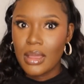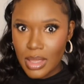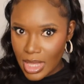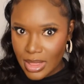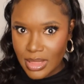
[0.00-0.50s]

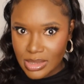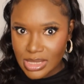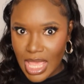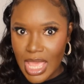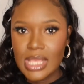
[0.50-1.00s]
in this
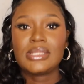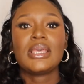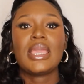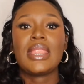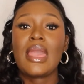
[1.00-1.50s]
case
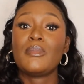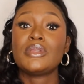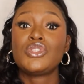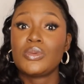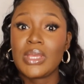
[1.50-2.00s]
it
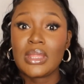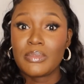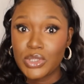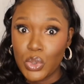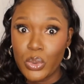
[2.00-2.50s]
happens to be in
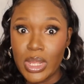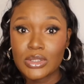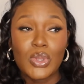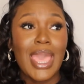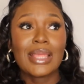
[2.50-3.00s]
Pretoria,
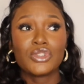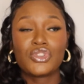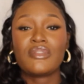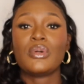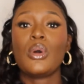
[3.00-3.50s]
so I had to
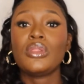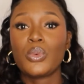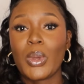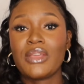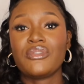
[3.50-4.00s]
travel all the
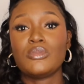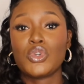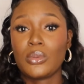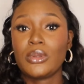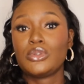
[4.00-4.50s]
way from
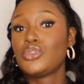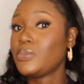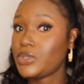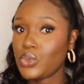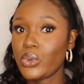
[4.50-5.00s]
Joburg to
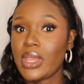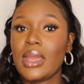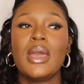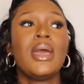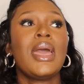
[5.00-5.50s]
Pretoria.
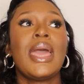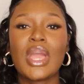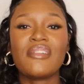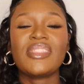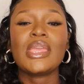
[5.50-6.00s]

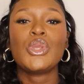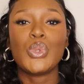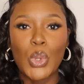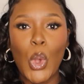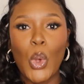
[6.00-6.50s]
After you
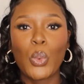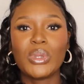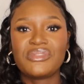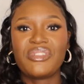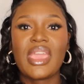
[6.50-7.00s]
know
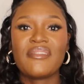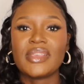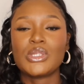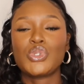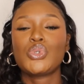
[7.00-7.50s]
which
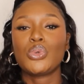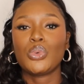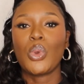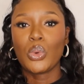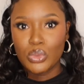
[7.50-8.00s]
VFS to
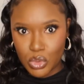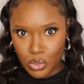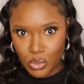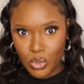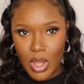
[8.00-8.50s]
go
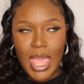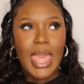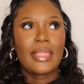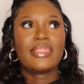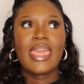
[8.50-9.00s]
to,
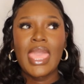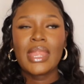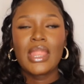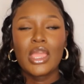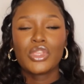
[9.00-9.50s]

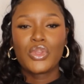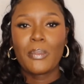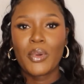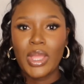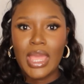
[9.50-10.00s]
then you
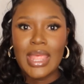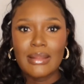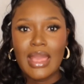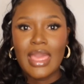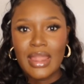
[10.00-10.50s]
book
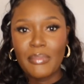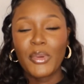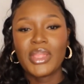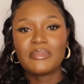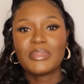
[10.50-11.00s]
an
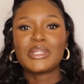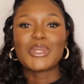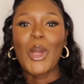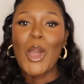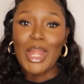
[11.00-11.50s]
appointment
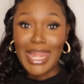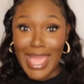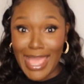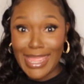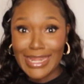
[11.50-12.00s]

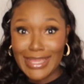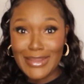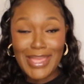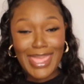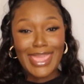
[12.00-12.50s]
online.
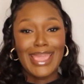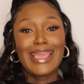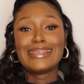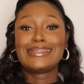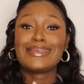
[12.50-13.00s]
Okay,
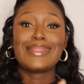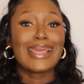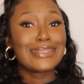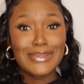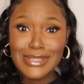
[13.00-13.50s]
so
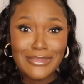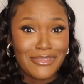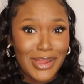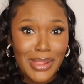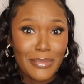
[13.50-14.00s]
that's also
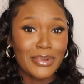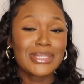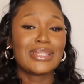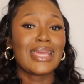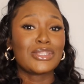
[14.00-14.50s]
very
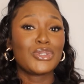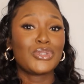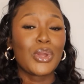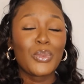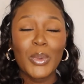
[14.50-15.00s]
important, that you
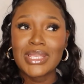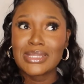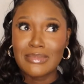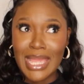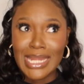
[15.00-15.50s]
don't
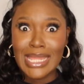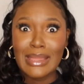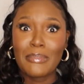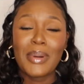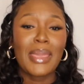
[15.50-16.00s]
waste
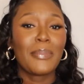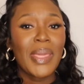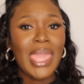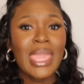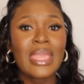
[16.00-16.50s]
money by
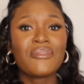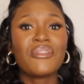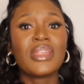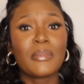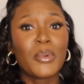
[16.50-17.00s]
paying
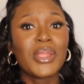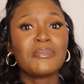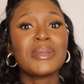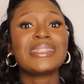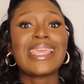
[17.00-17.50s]
for an
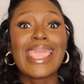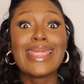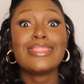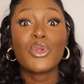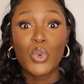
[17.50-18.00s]
appointment
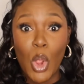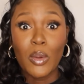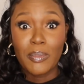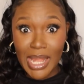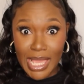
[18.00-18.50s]
in the wrong
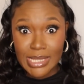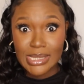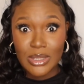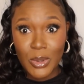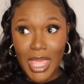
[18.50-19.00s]

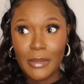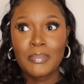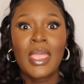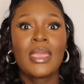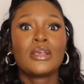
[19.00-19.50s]
place. Okay,
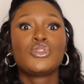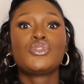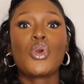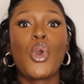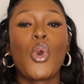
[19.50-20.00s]

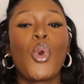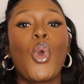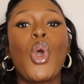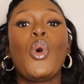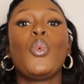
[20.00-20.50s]
so
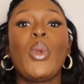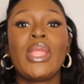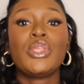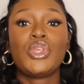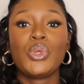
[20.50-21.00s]

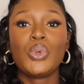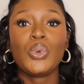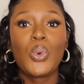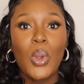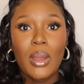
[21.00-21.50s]
when
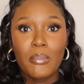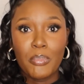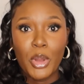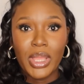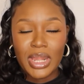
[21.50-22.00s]
you
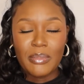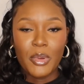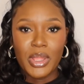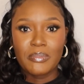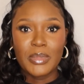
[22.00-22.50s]
book an
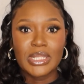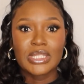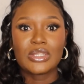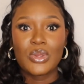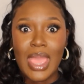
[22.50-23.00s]

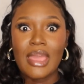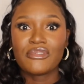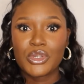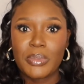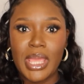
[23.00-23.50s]
appointment, you
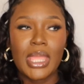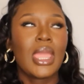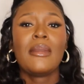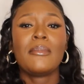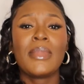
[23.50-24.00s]
have to pay.
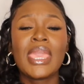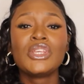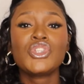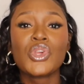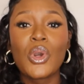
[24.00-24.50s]
Make
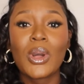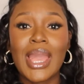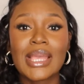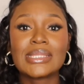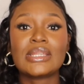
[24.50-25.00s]
sure,
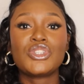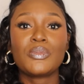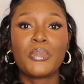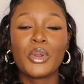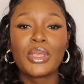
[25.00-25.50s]
guys, that you
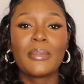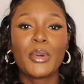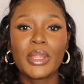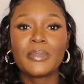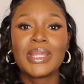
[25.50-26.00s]
book your
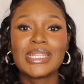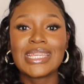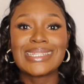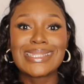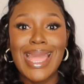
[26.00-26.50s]
appointment
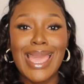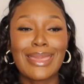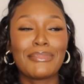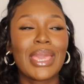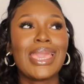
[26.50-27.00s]
in
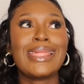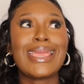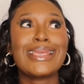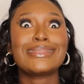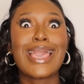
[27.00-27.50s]
time.
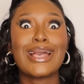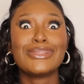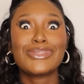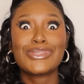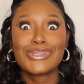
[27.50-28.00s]
It is
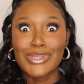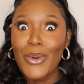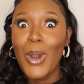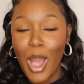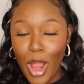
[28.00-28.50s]

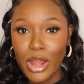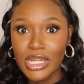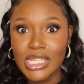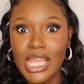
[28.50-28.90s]
so hard,